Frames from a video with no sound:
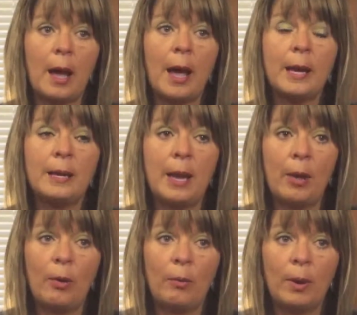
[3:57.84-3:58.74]
I
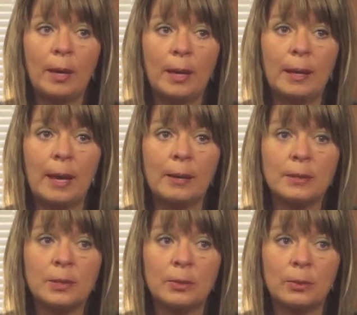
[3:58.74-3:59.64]
know what he
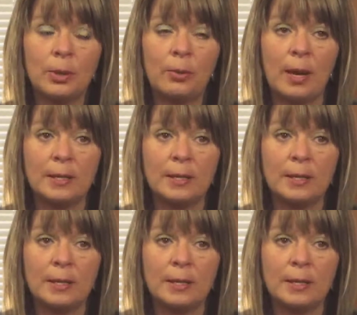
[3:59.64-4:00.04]
goes through